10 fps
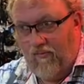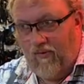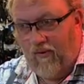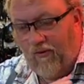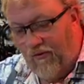
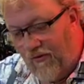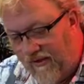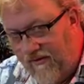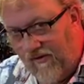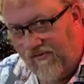the
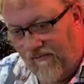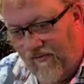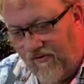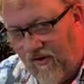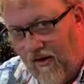thickness of the
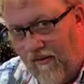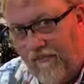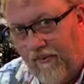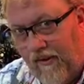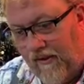top
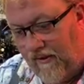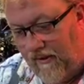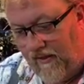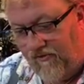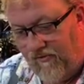in
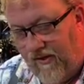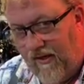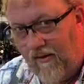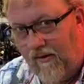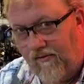each of the
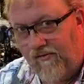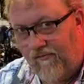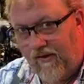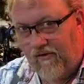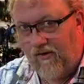areas of
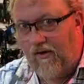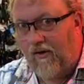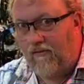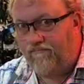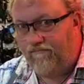the
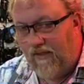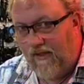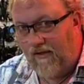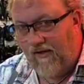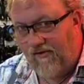guitar. I
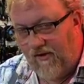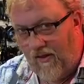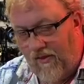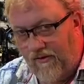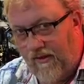think that's another
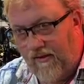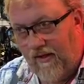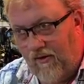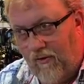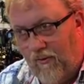thing that they
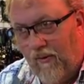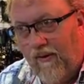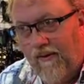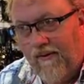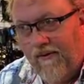do.
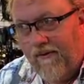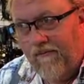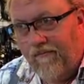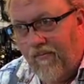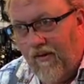
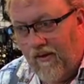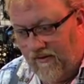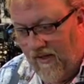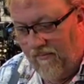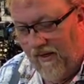Like,
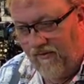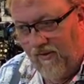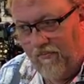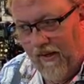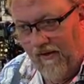they make the
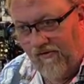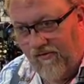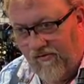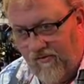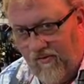
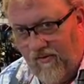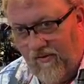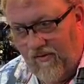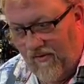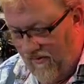bass
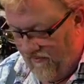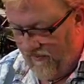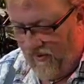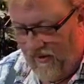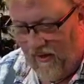
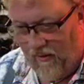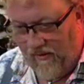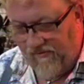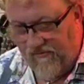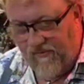
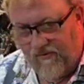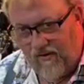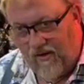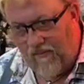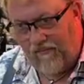areas of the
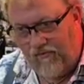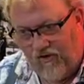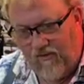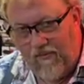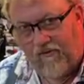top
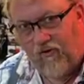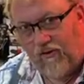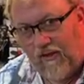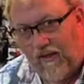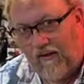
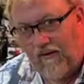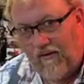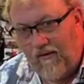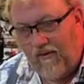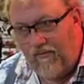geometrically,
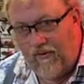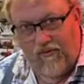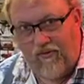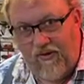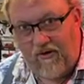they're
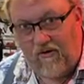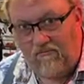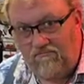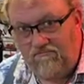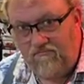thinner
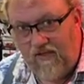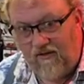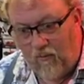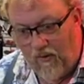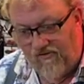than
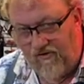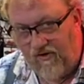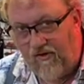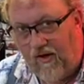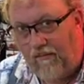the rest of the
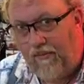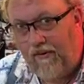top.